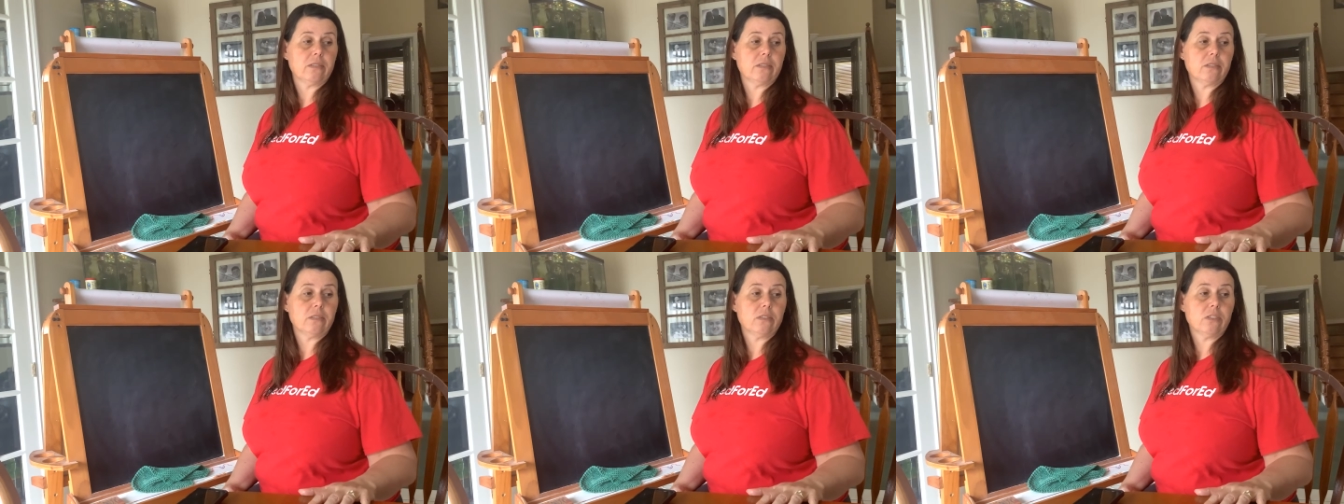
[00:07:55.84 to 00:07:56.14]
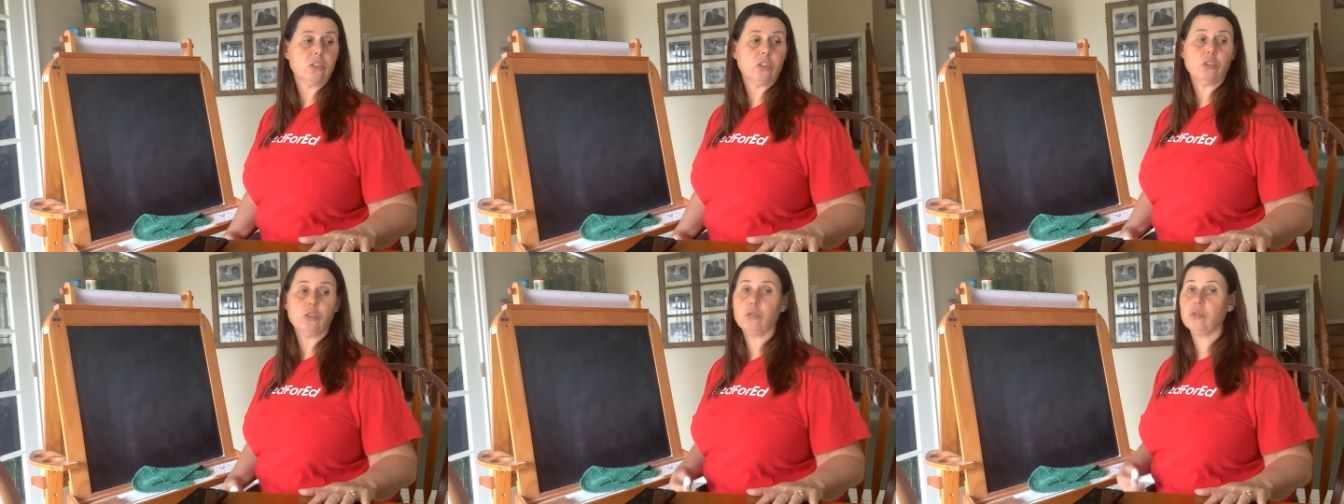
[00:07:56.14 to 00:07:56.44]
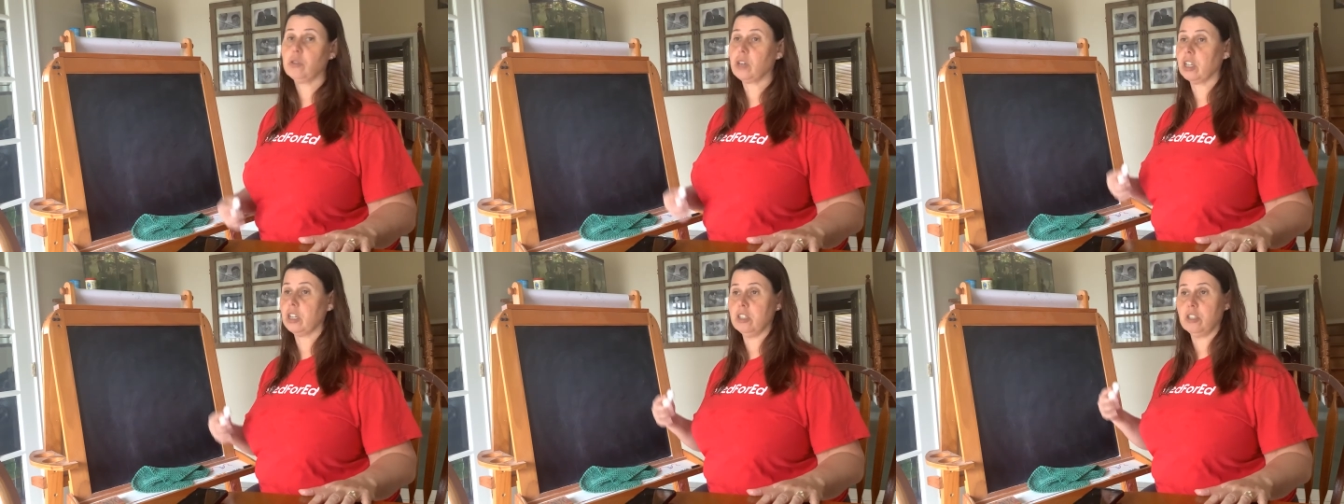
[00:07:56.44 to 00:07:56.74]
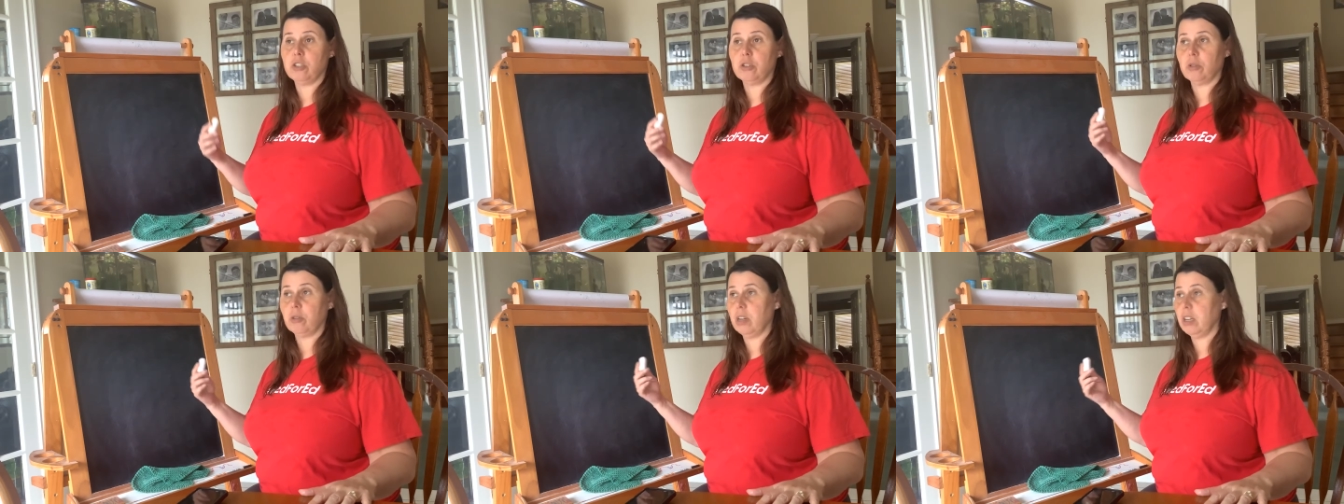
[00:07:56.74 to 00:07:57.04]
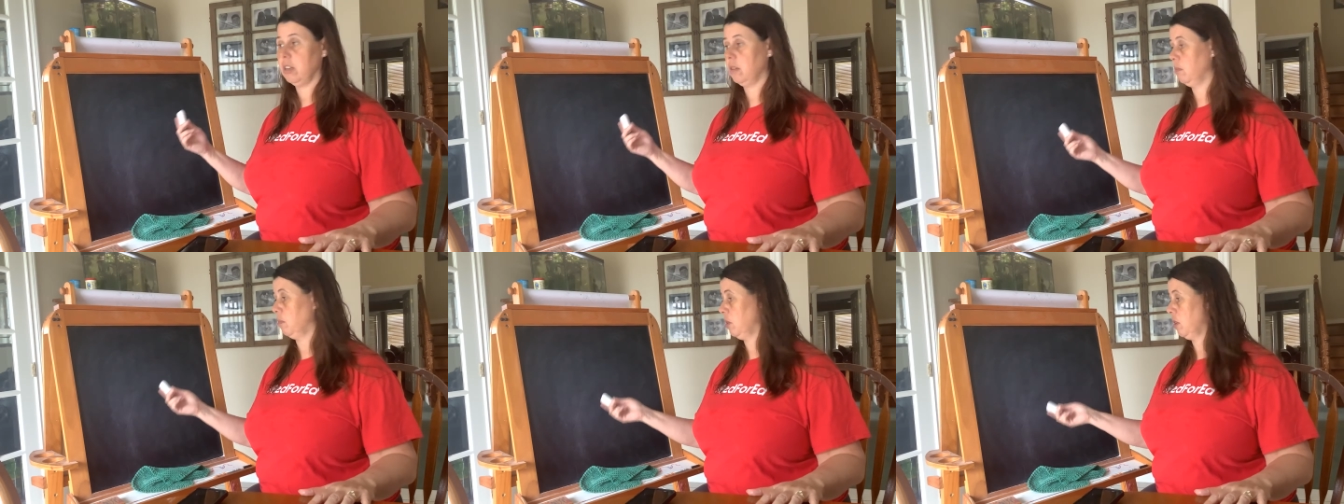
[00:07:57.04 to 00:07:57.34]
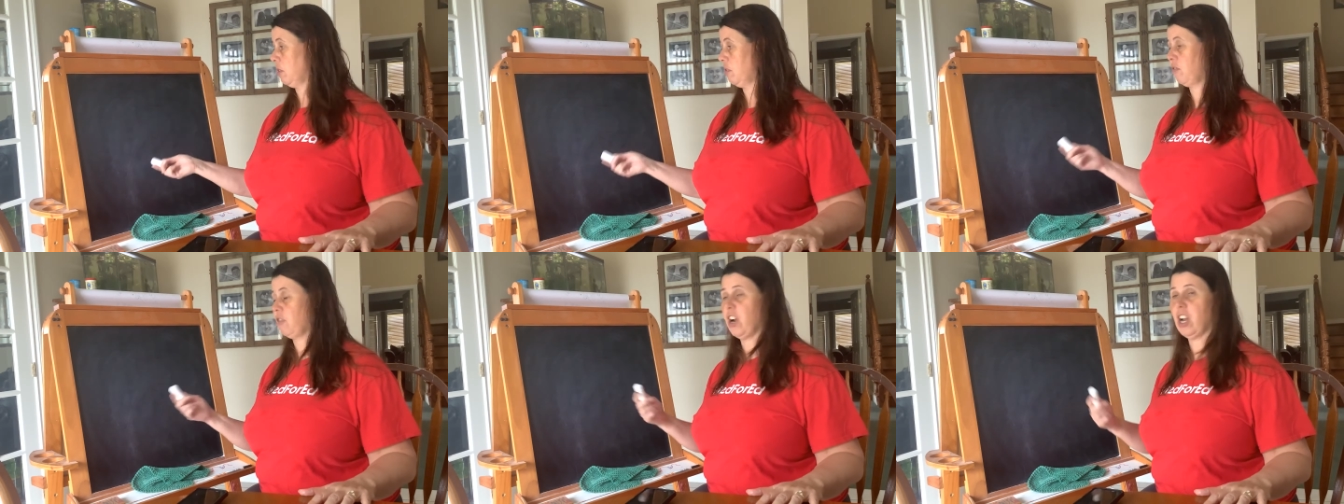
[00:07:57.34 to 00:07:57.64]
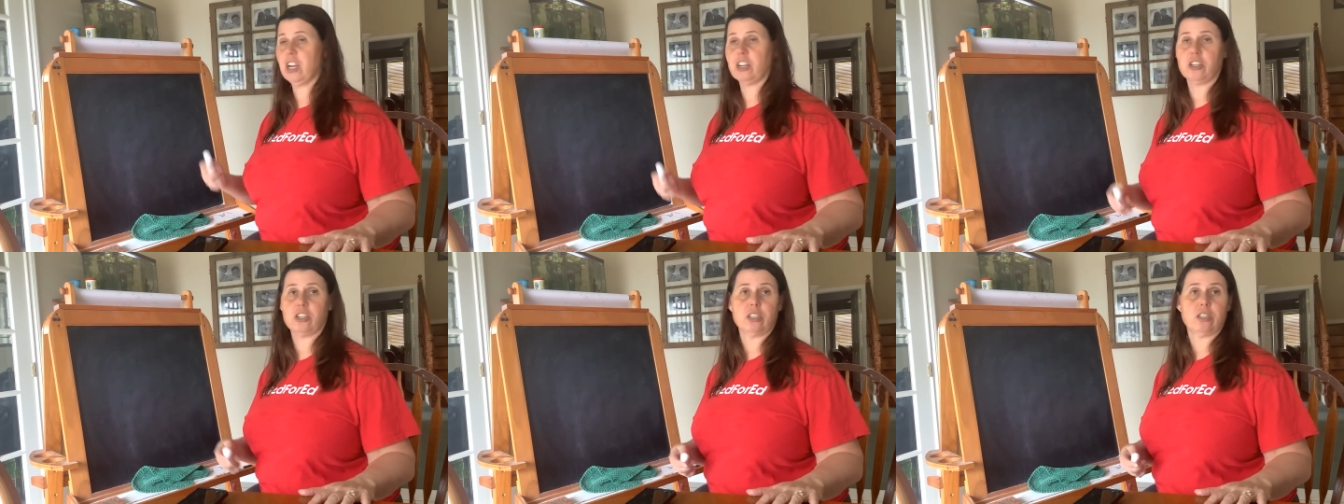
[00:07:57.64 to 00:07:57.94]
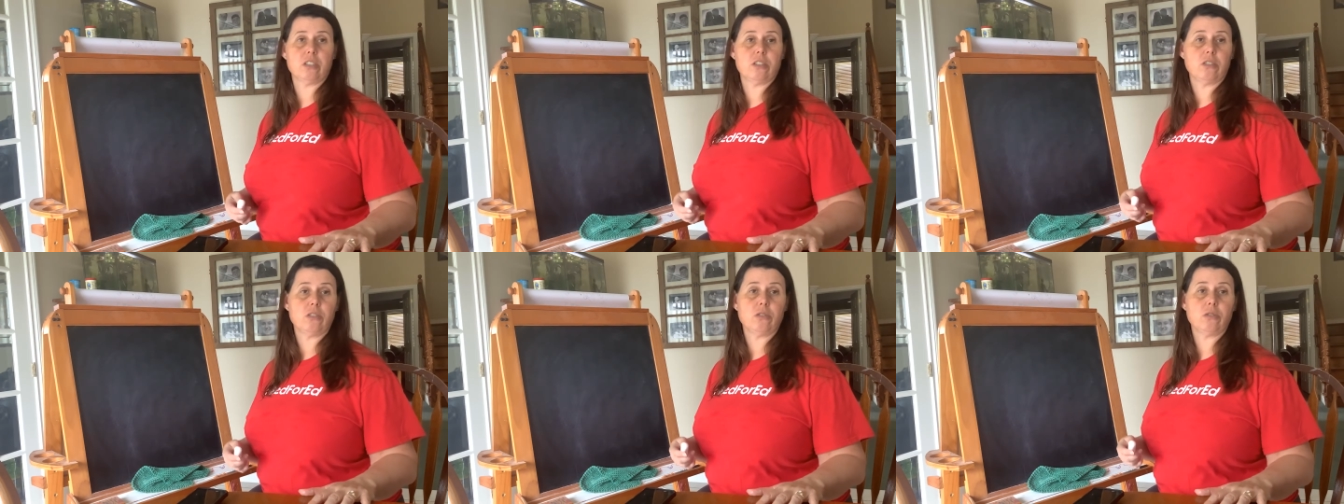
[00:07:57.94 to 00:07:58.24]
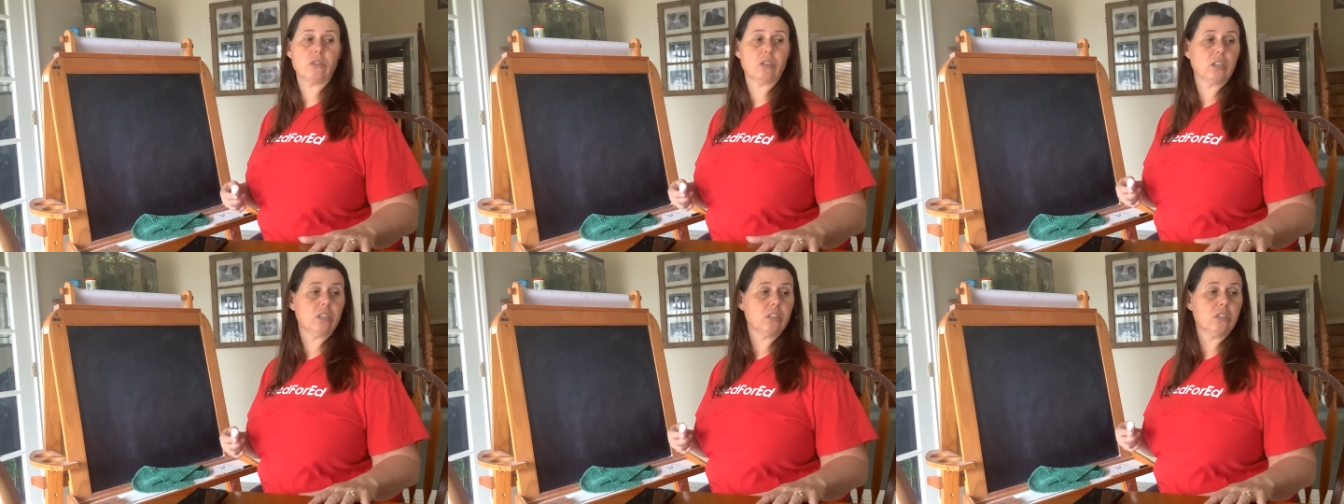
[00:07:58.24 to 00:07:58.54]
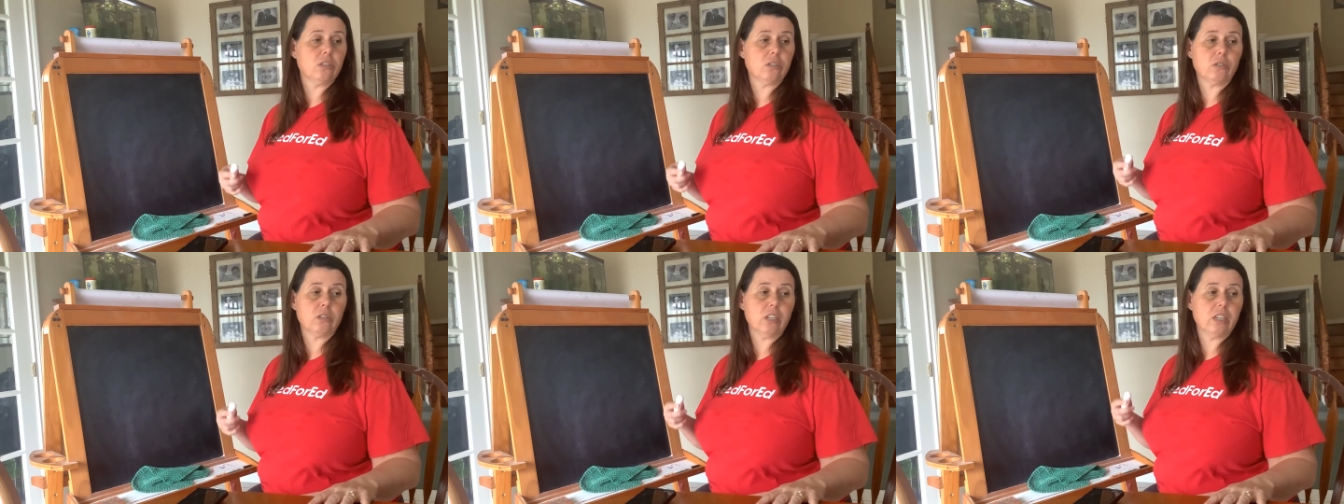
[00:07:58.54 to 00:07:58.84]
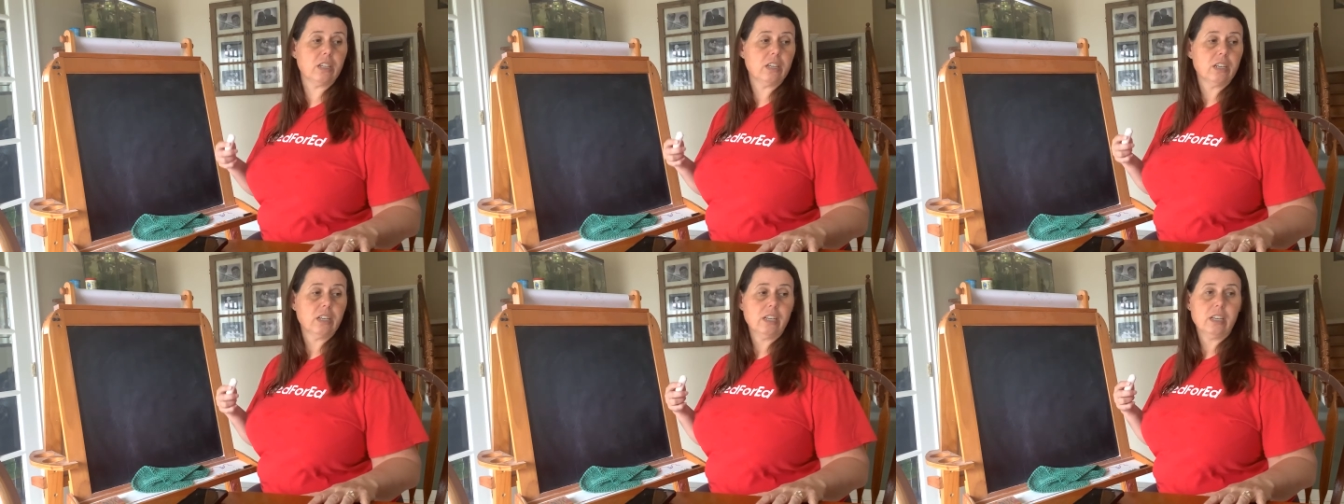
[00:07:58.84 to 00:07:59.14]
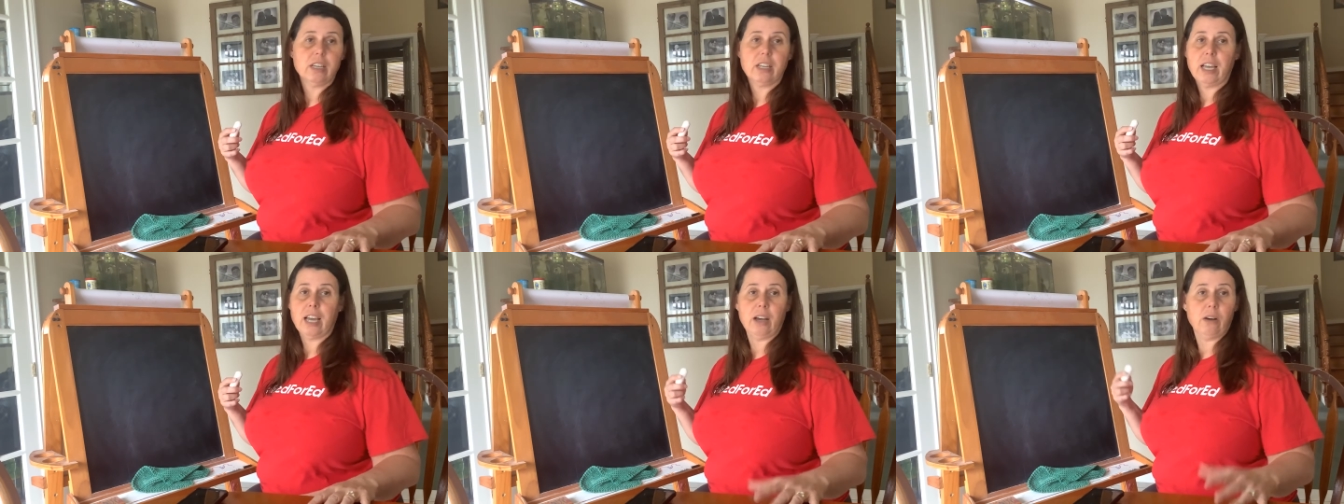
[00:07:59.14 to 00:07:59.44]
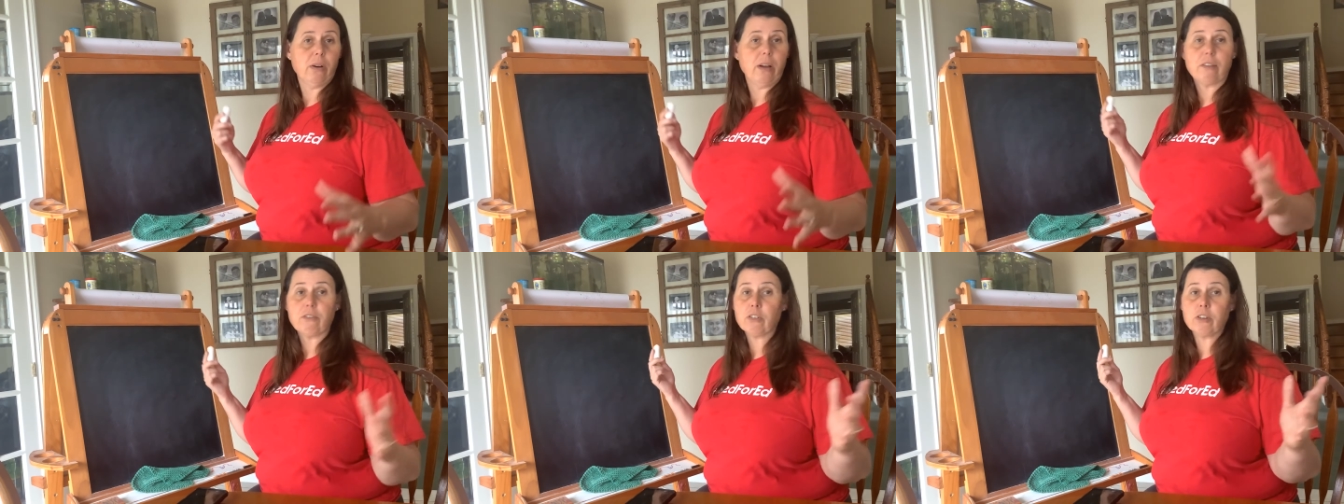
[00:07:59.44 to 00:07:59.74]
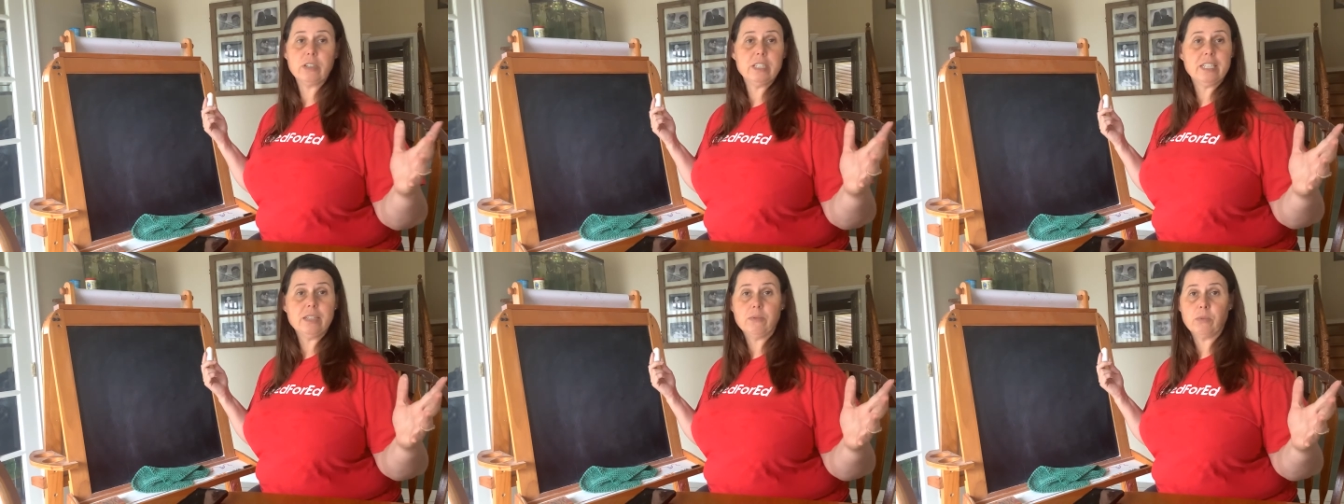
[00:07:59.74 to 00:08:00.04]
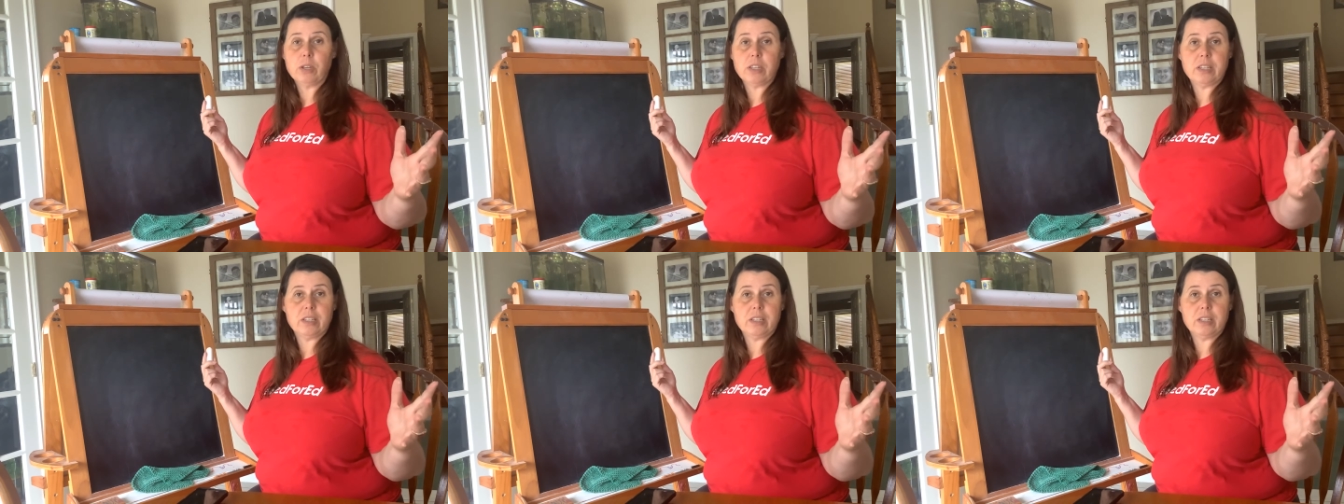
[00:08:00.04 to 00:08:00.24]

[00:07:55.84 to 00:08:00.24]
You can do it with fractions. You can do it however with